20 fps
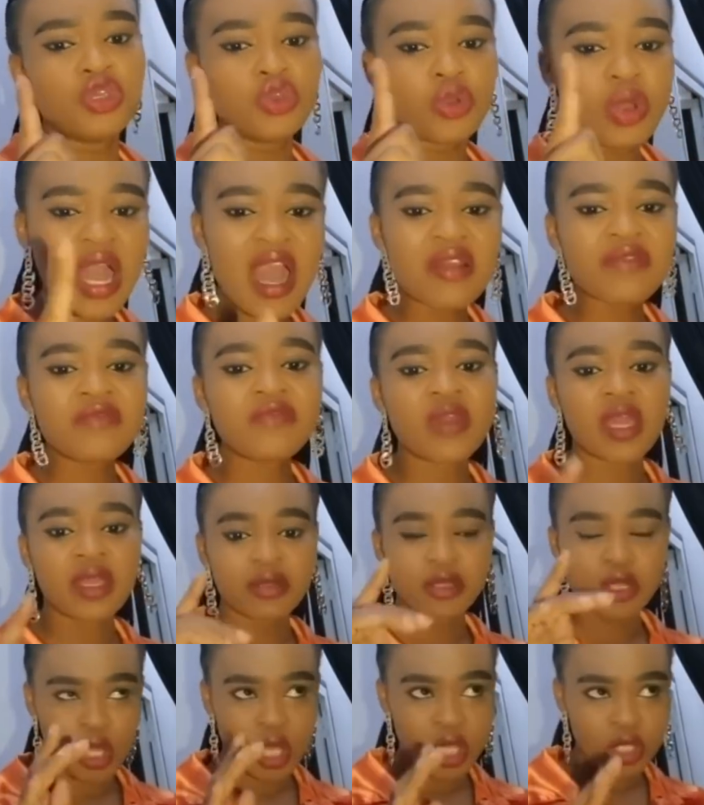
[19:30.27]
you have
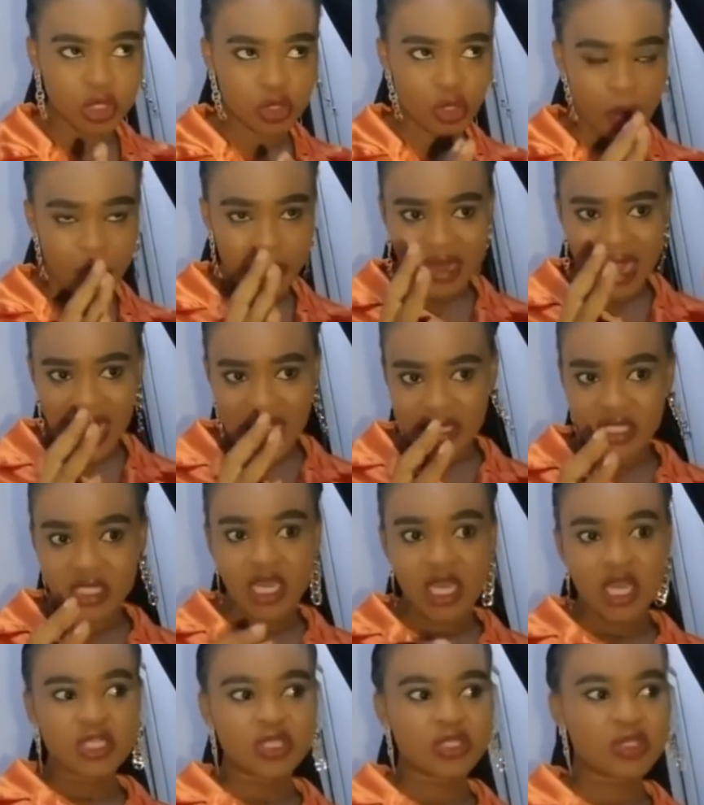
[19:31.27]
some
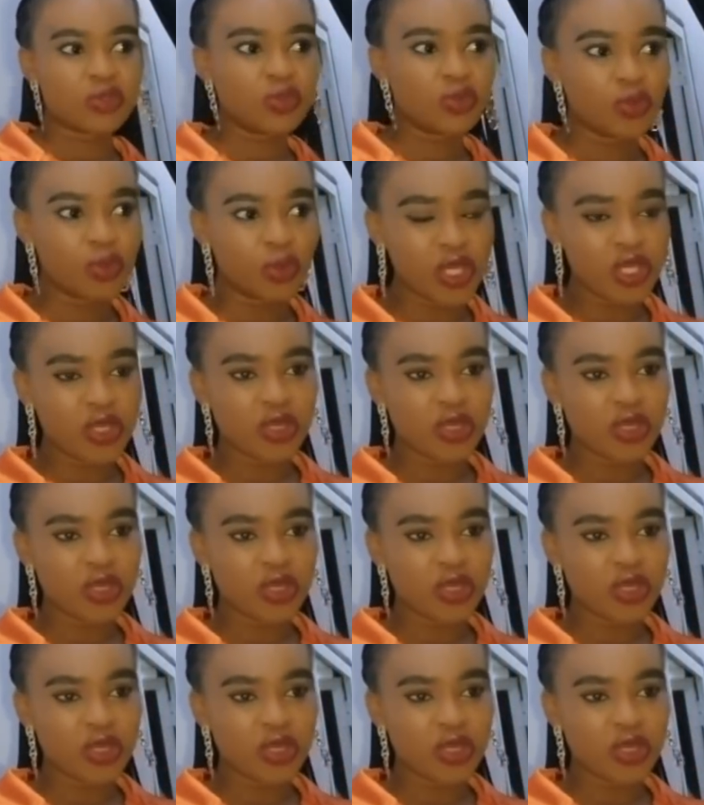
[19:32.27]
right to,